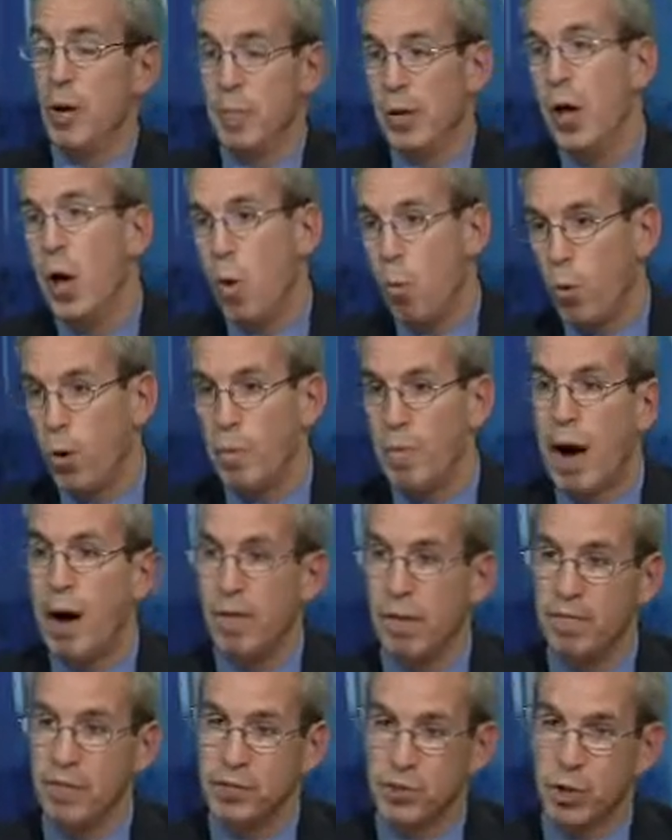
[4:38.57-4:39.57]
I mean, we're
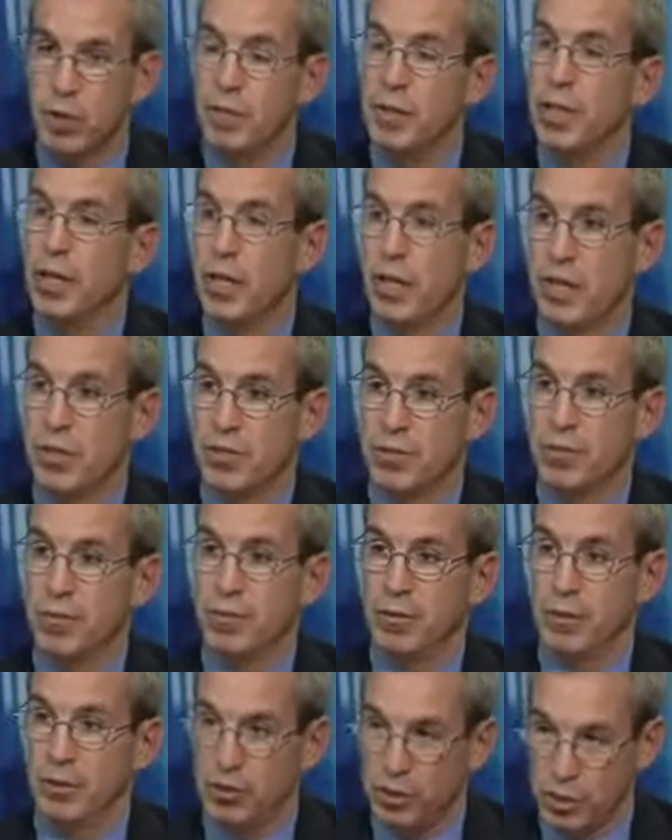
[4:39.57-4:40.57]
about serving the kids,
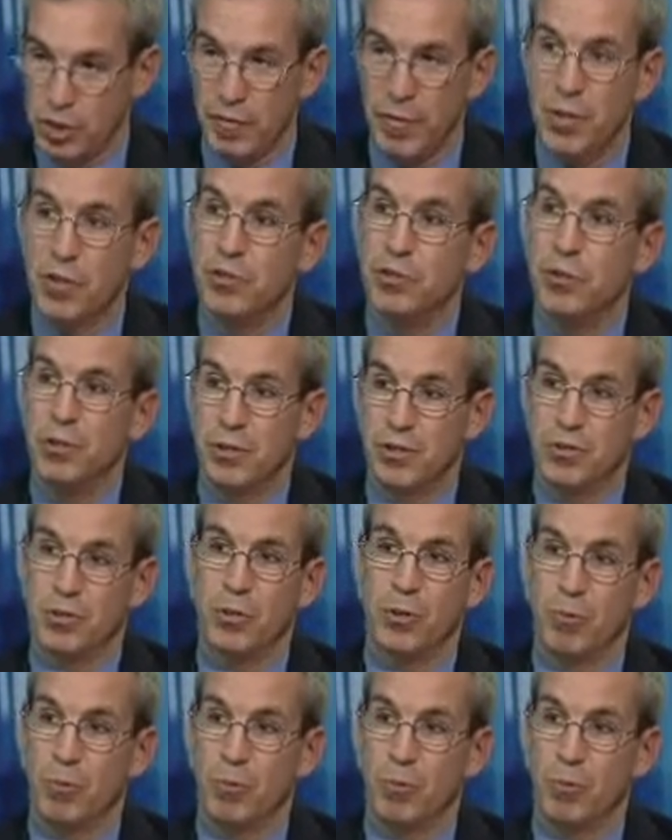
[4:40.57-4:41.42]
serving the students.